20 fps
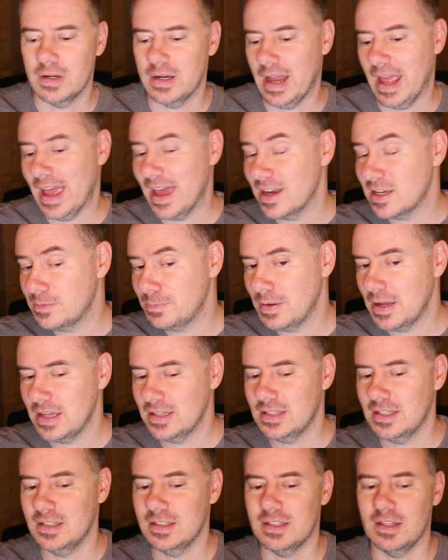and edge
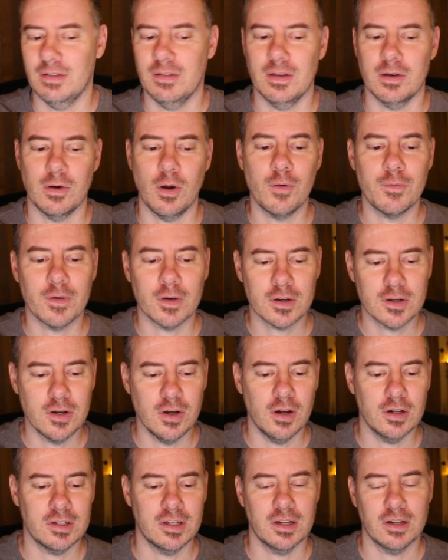pieces and they're
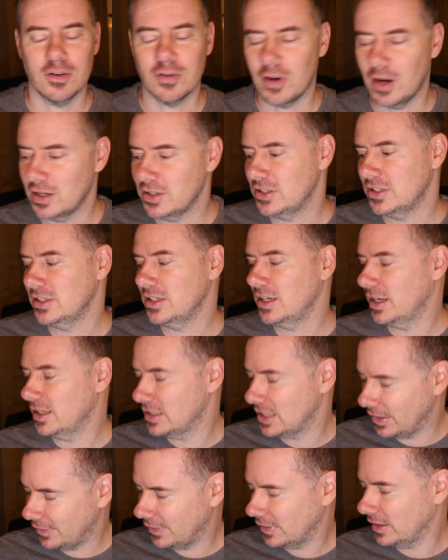overcooked and crunchy. I
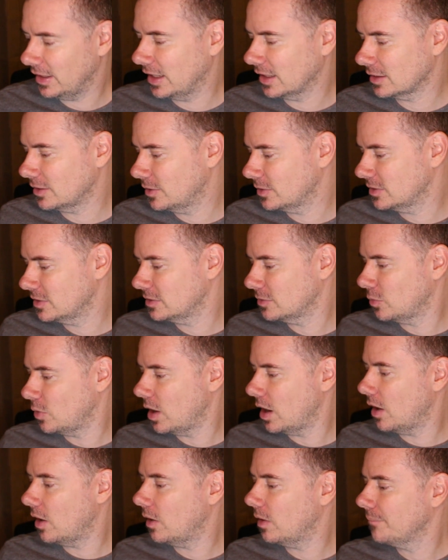definitely like those as
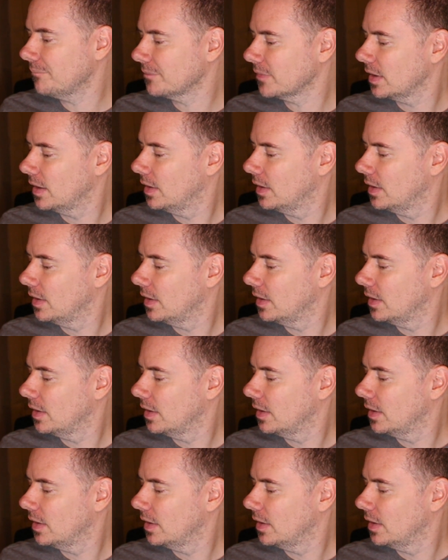well.